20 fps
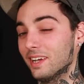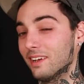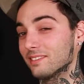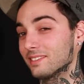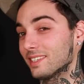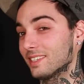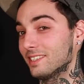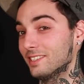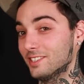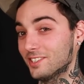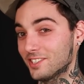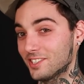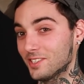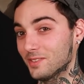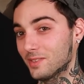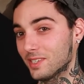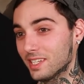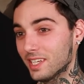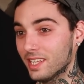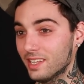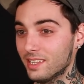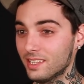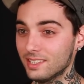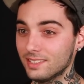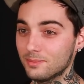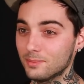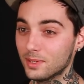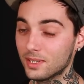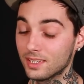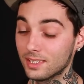I was like, you sure you want to get
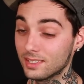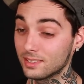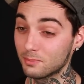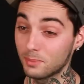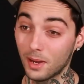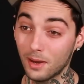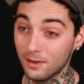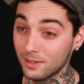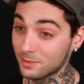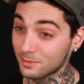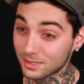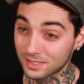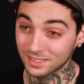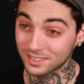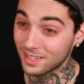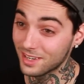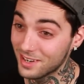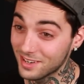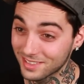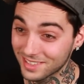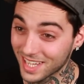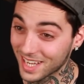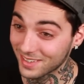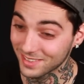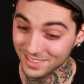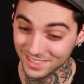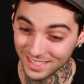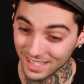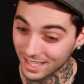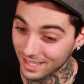this? But his parents were stoked. They
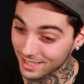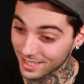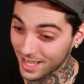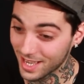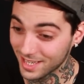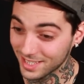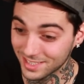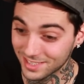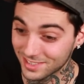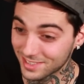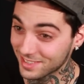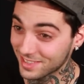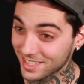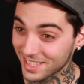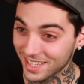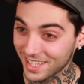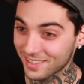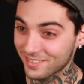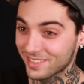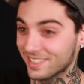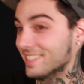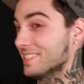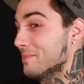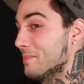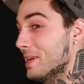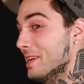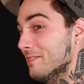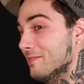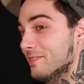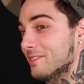were just like, yeah, he drew it. Like, we're going to
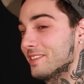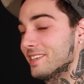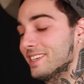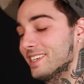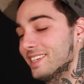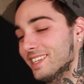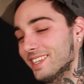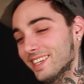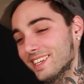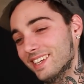pay for it.